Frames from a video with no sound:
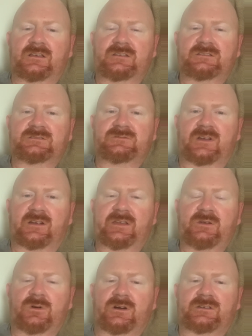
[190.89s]
is
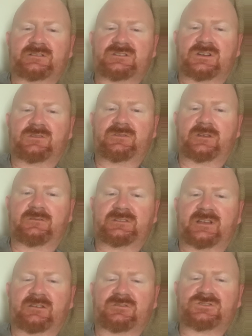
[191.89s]
very well deserving of a
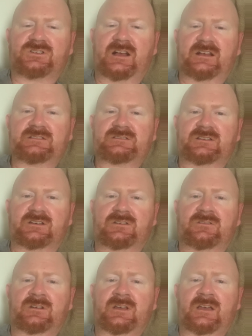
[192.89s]
title shot. So,